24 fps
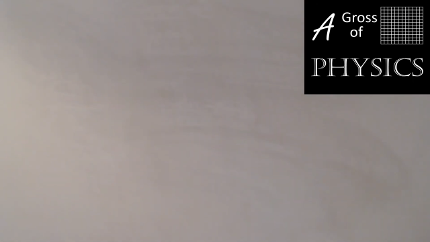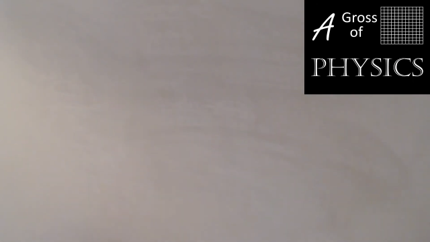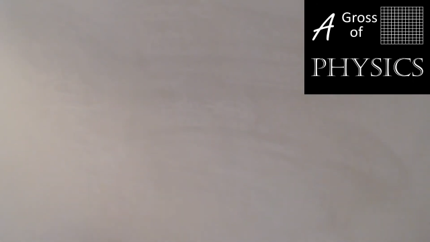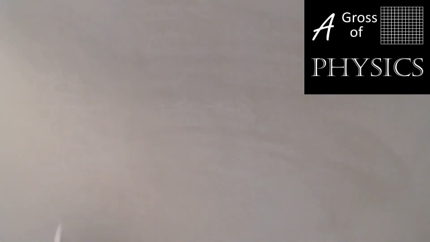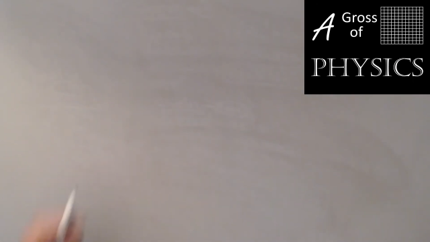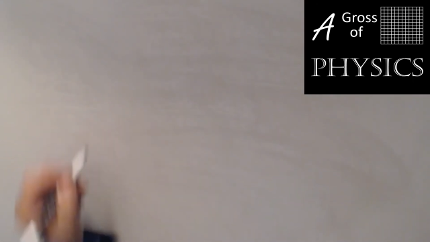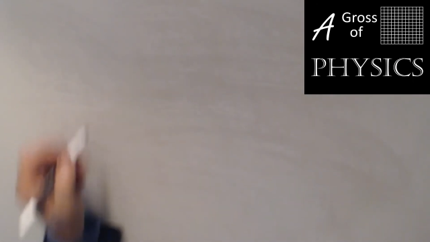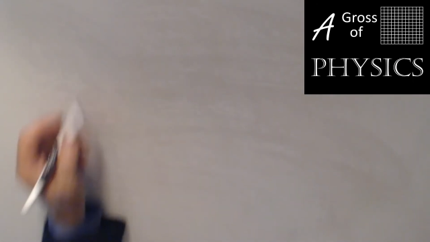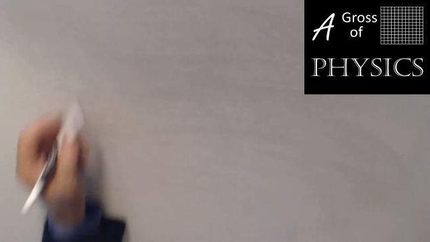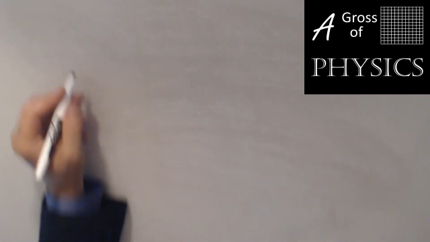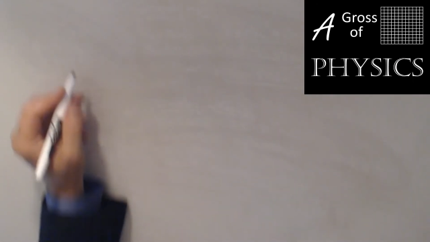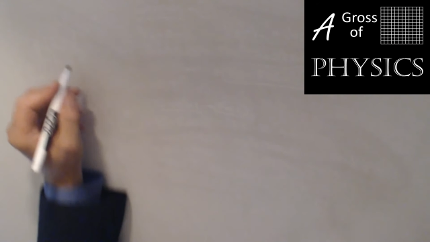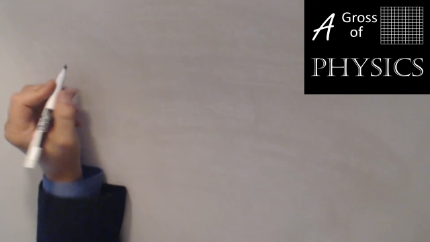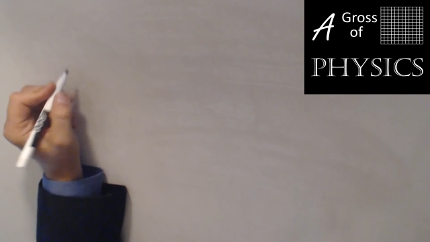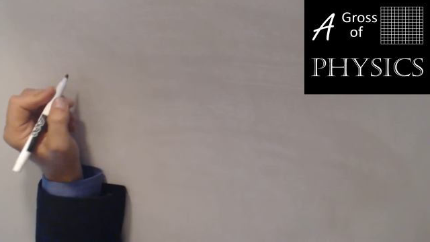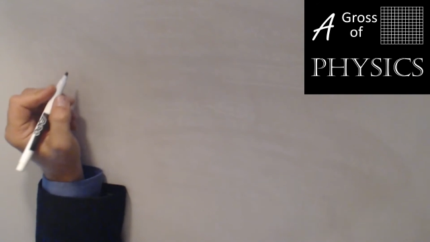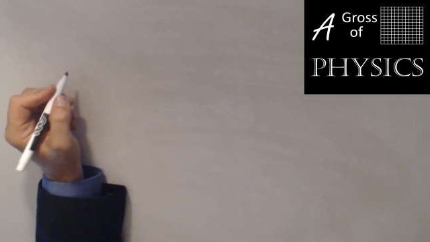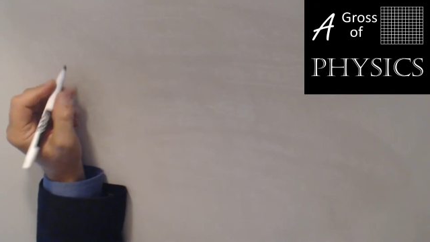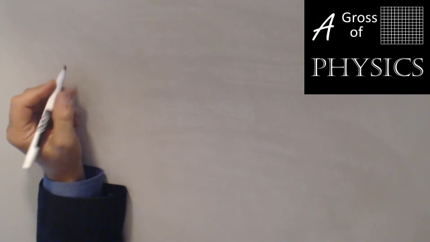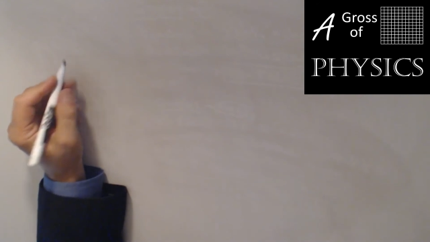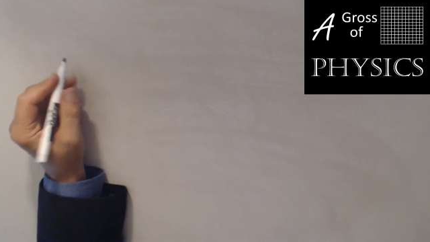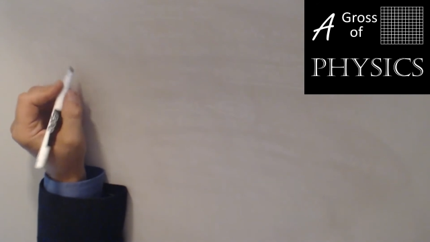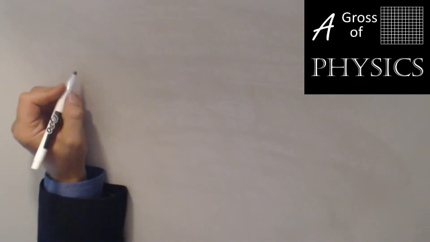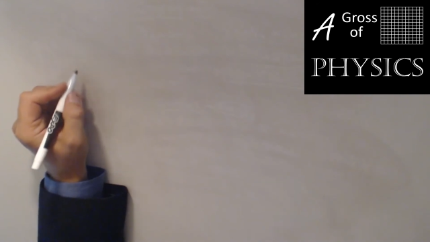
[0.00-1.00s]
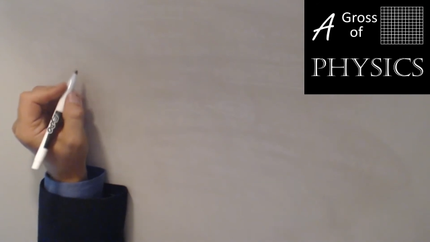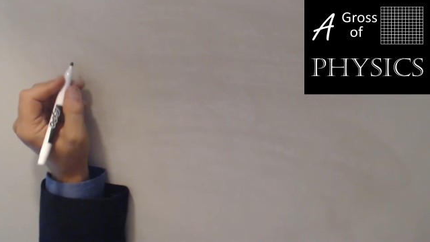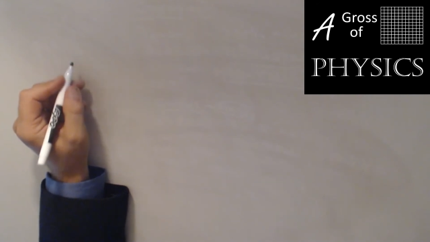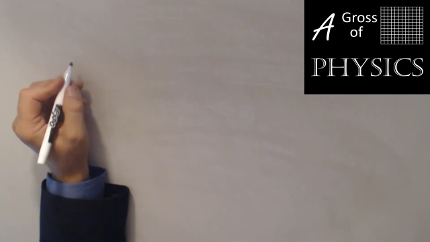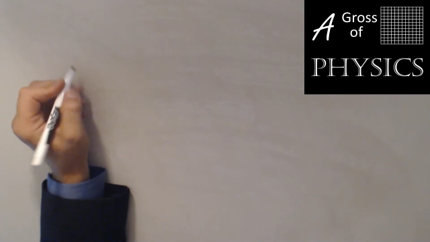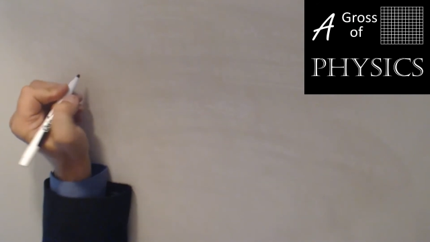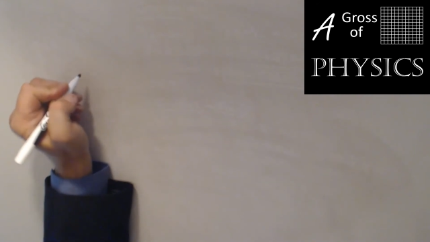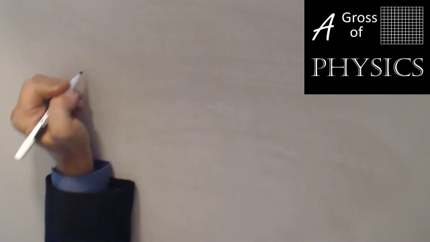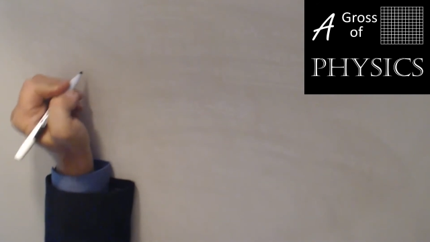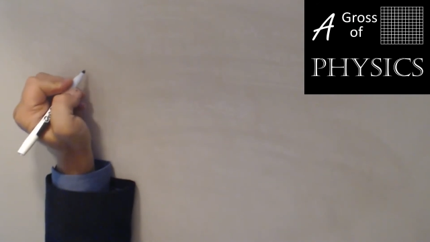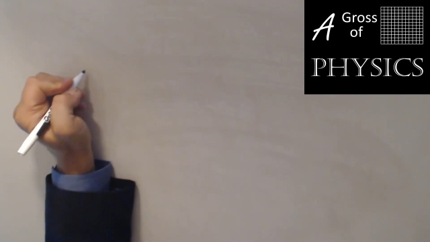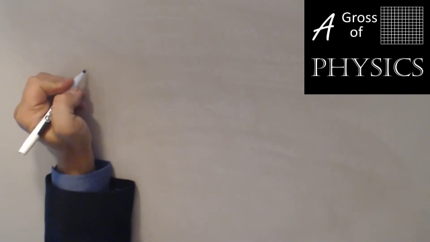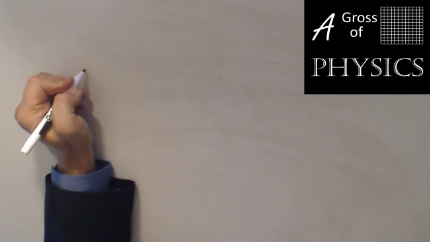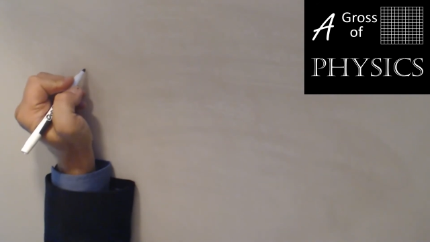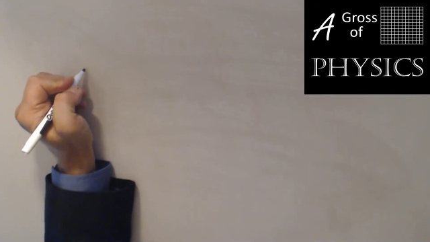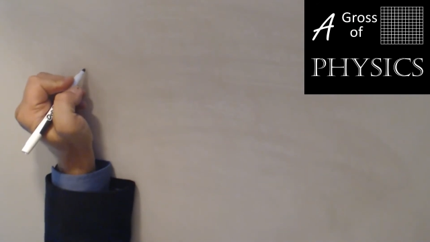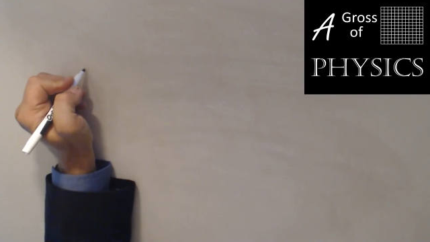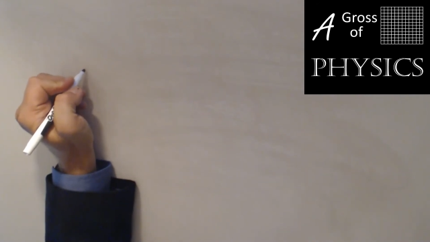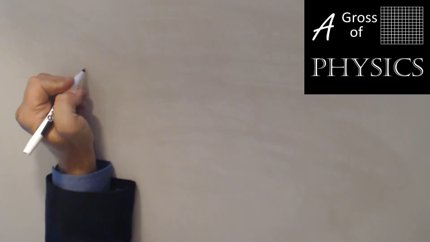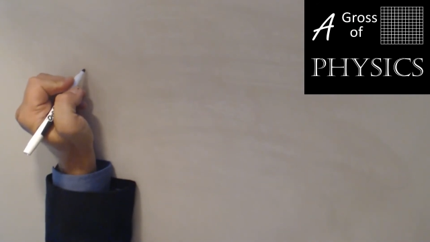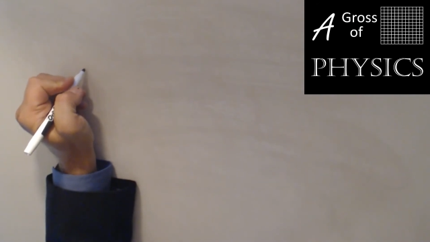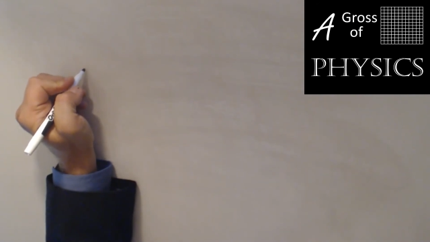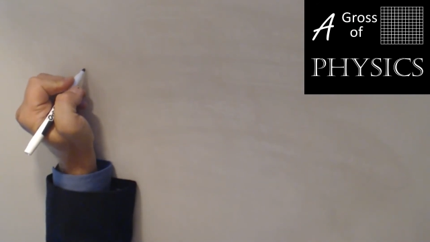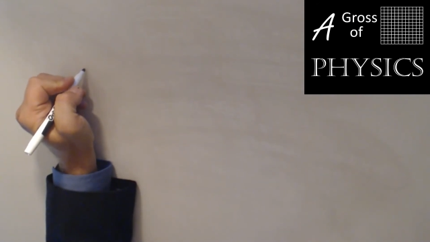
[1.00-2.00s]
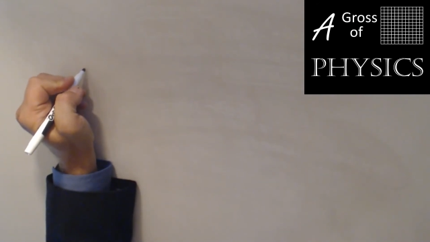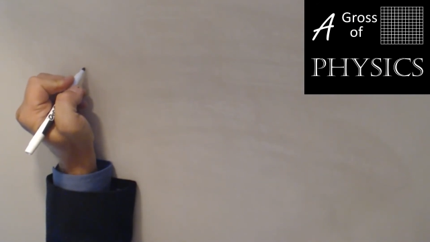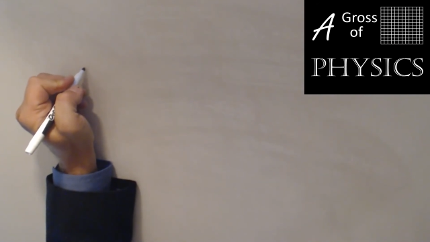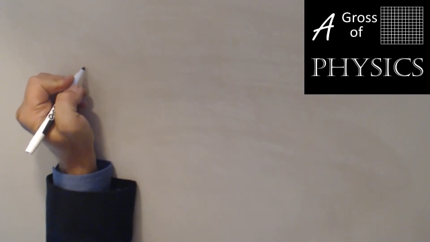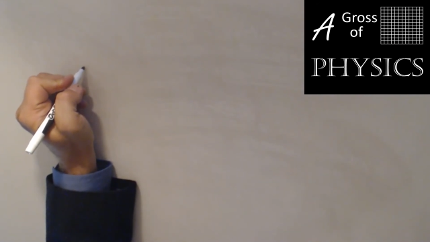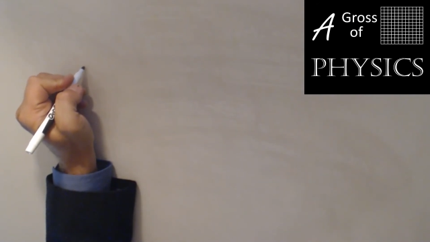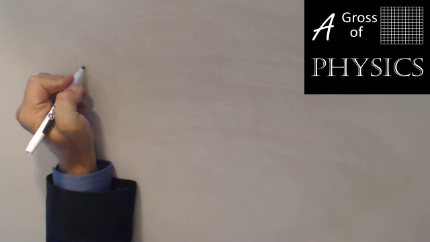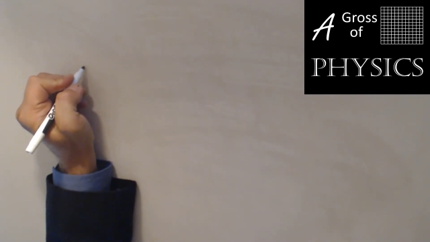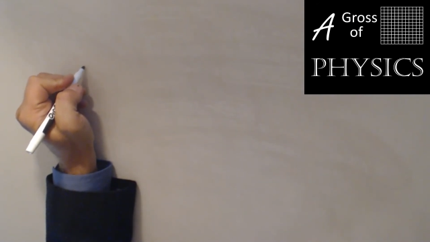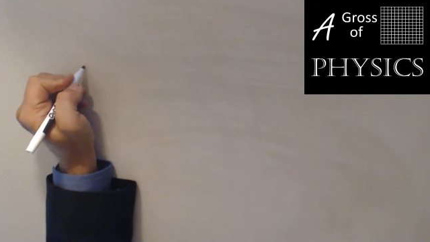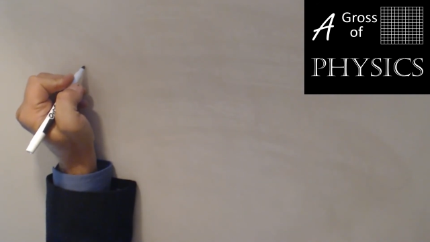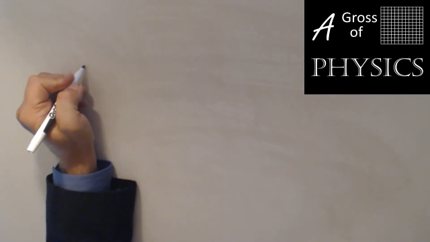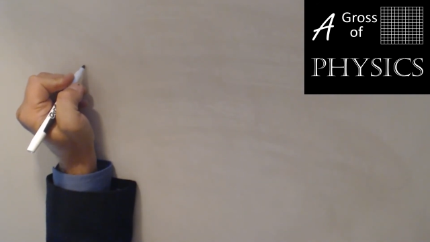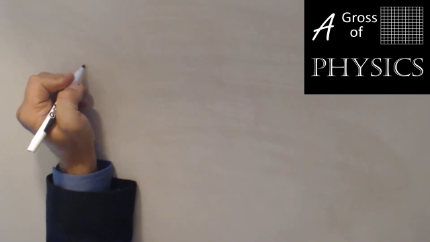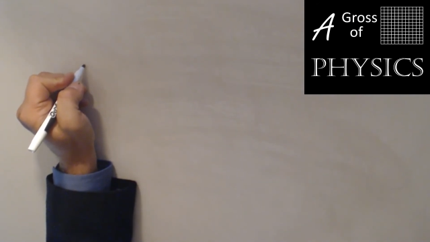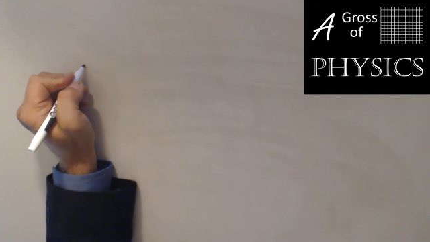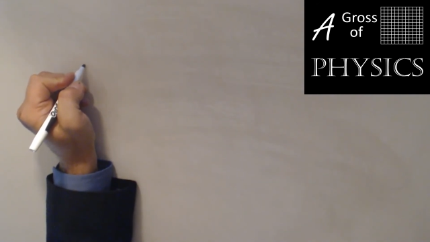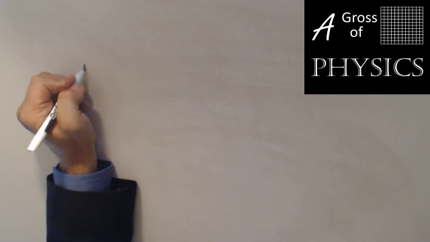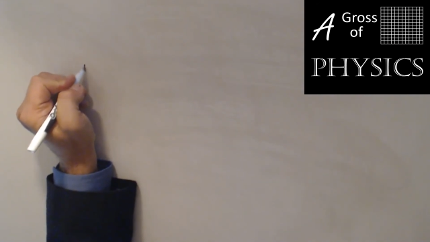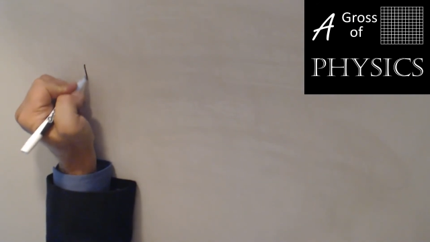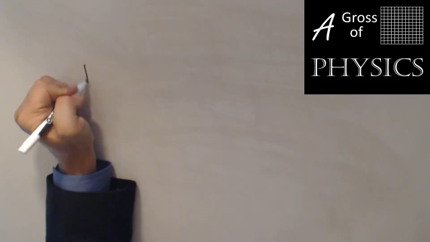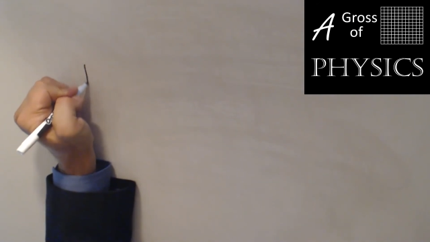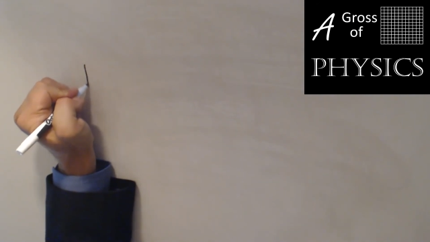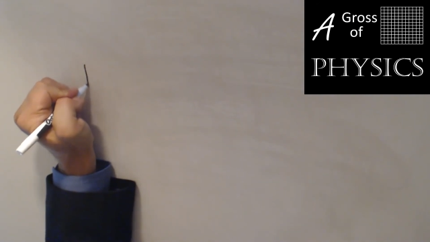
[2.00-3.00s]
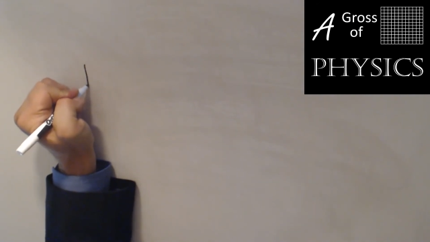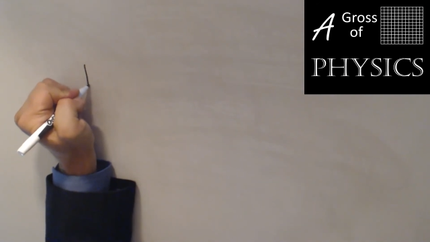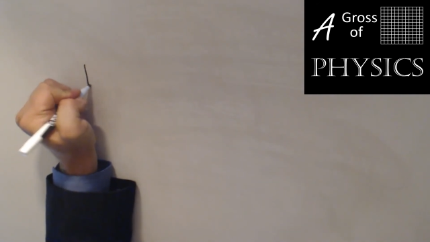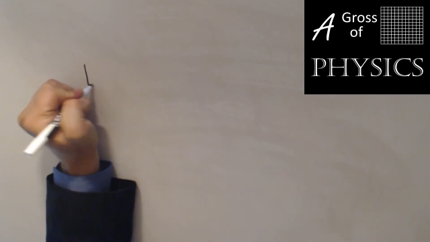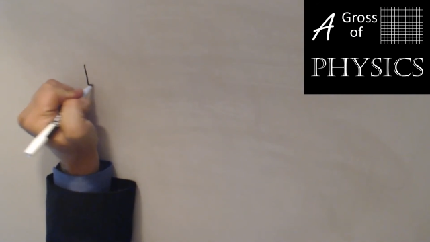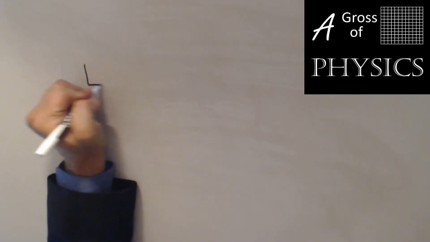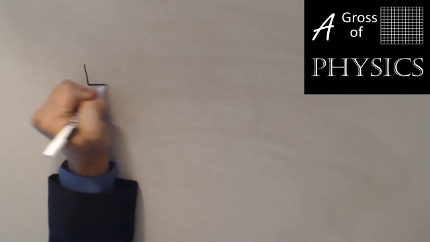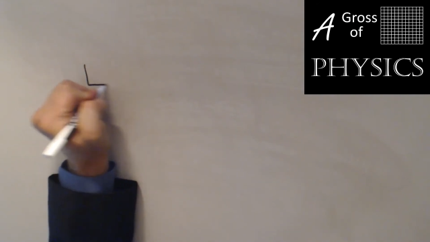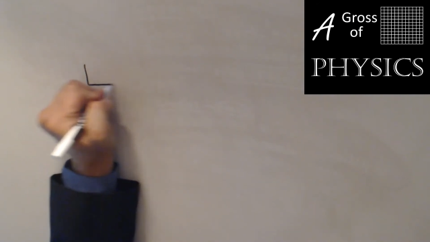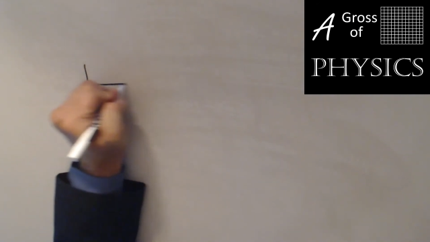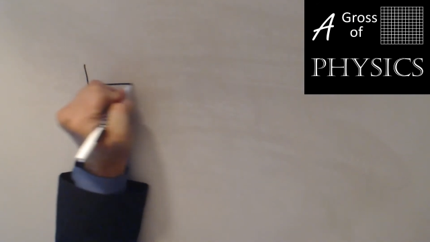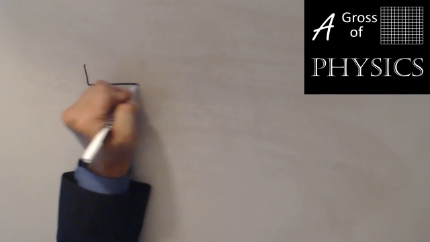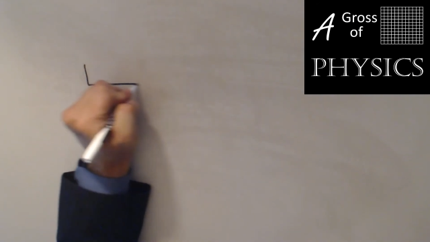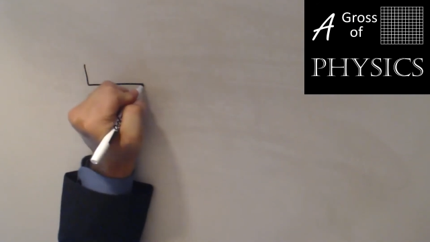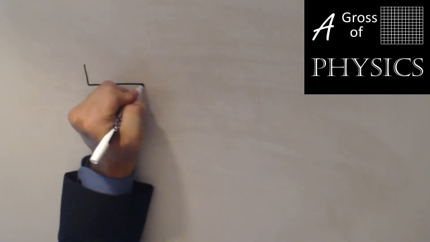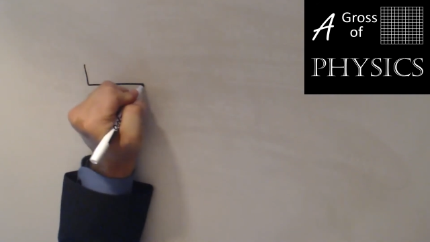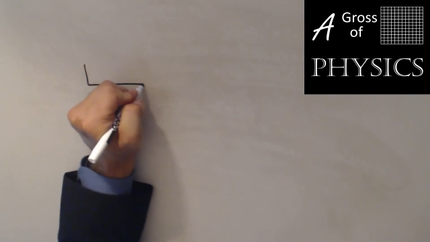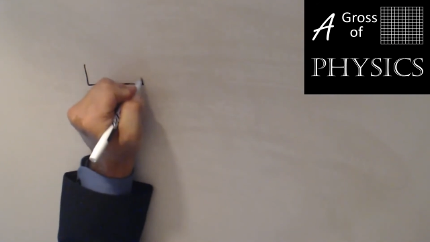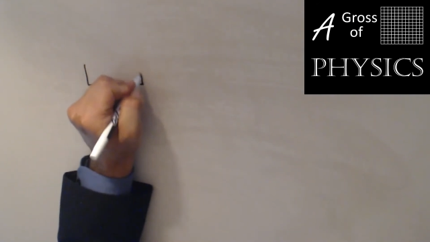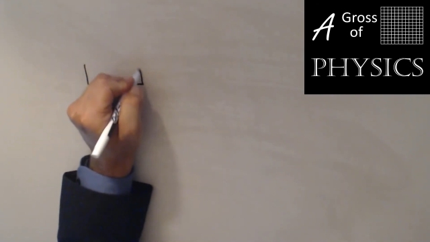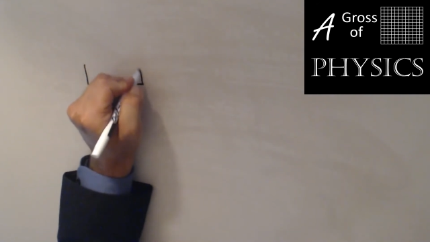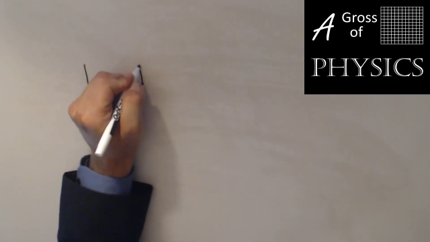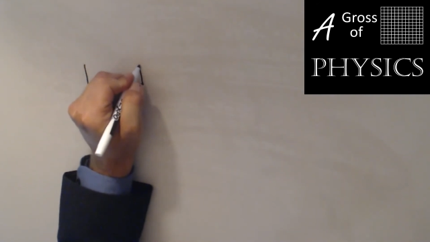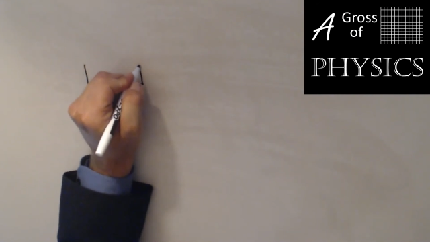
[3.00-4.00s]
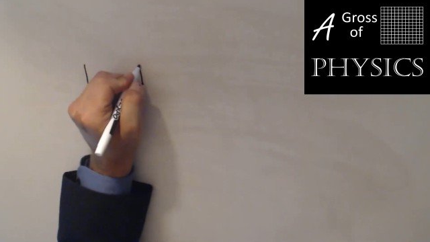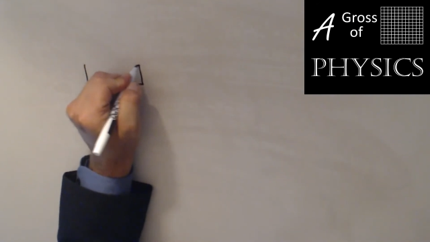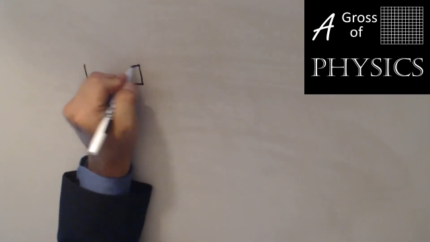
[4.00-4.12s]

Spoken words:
(no speaker visible)